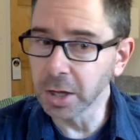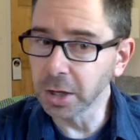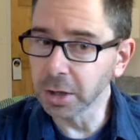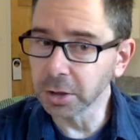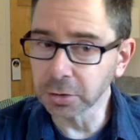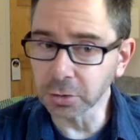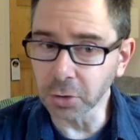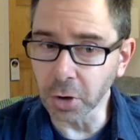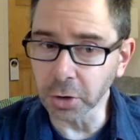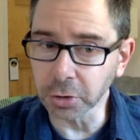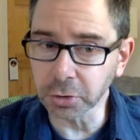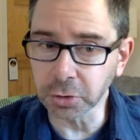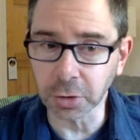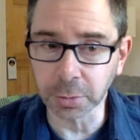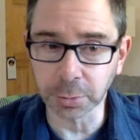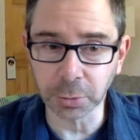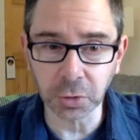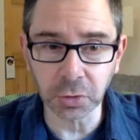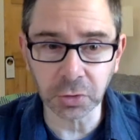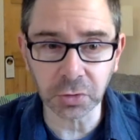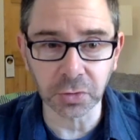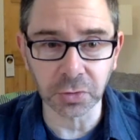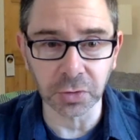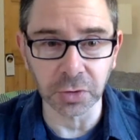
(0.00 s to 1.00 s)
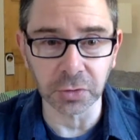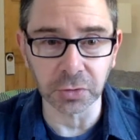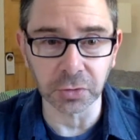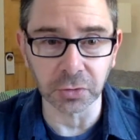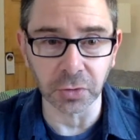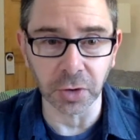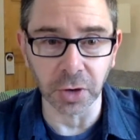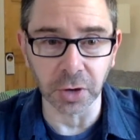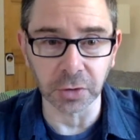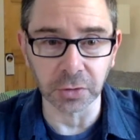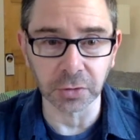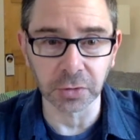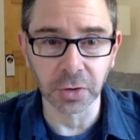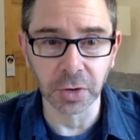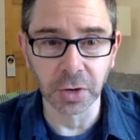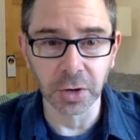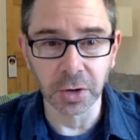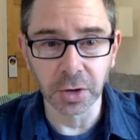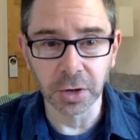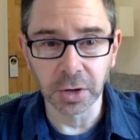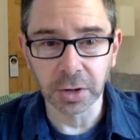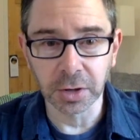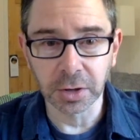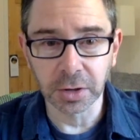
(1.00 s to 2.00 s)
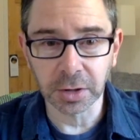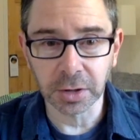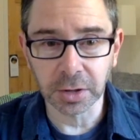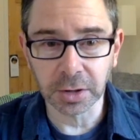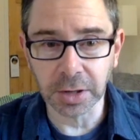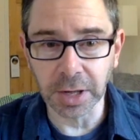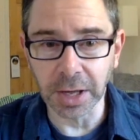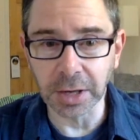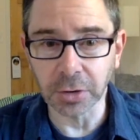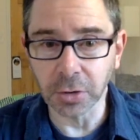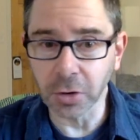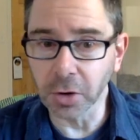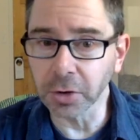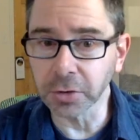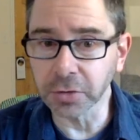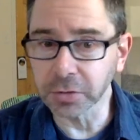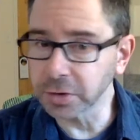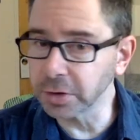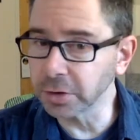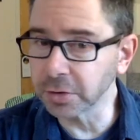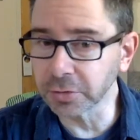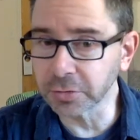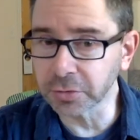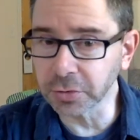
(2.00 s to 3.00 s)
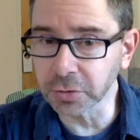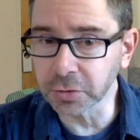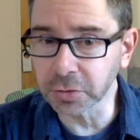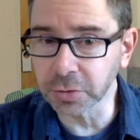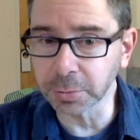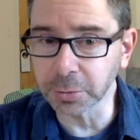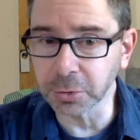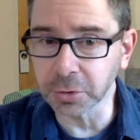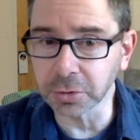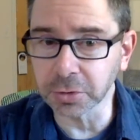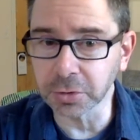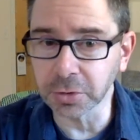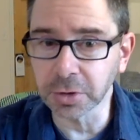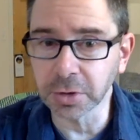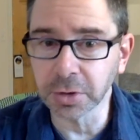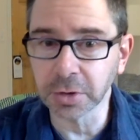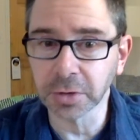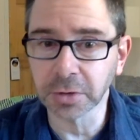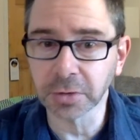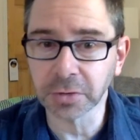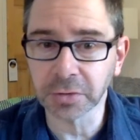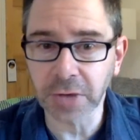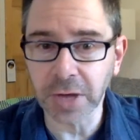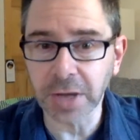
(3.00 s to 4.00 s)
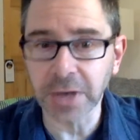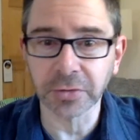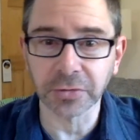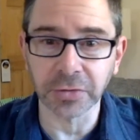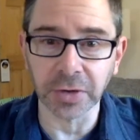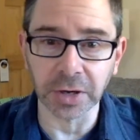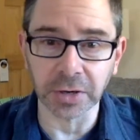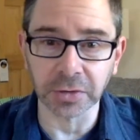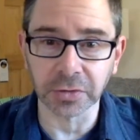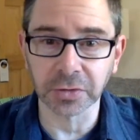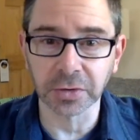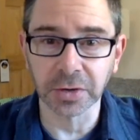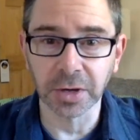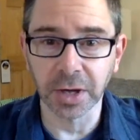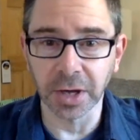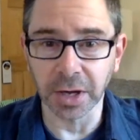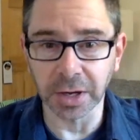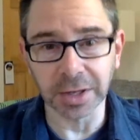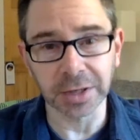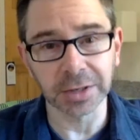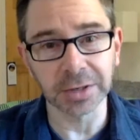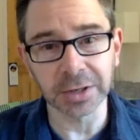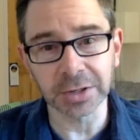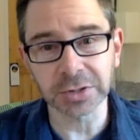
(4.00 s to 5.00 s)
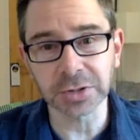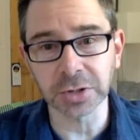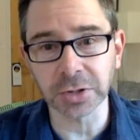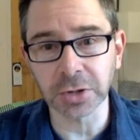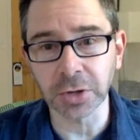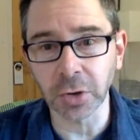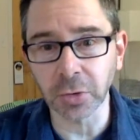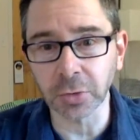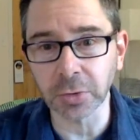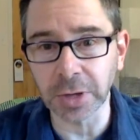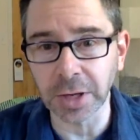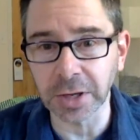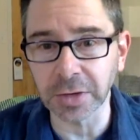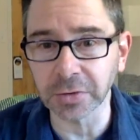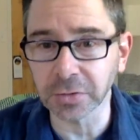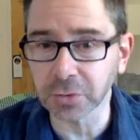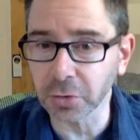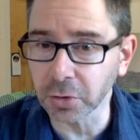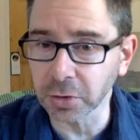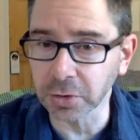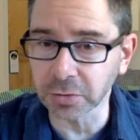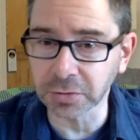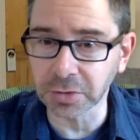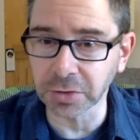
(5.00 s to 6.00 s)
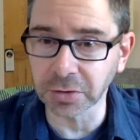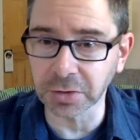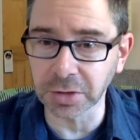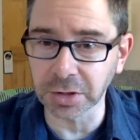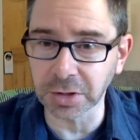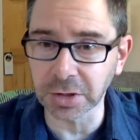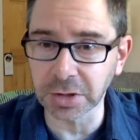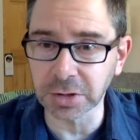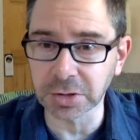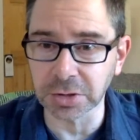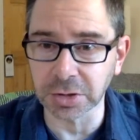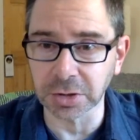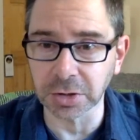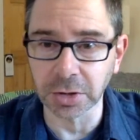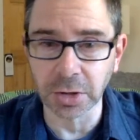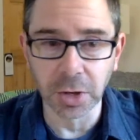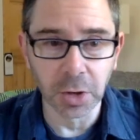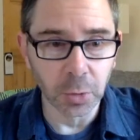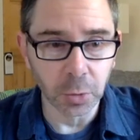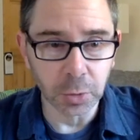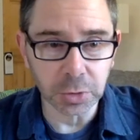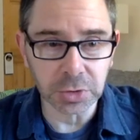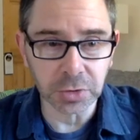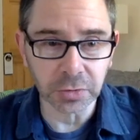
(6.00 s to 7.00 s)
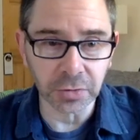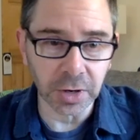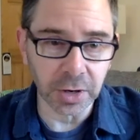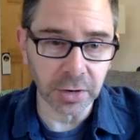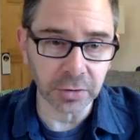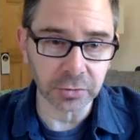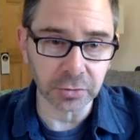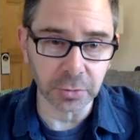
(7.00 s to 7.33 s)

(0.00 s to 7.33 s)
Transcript: Long term use of these drugs can cause irreversible side effects, a condition known as tardive dyskinesia, which involves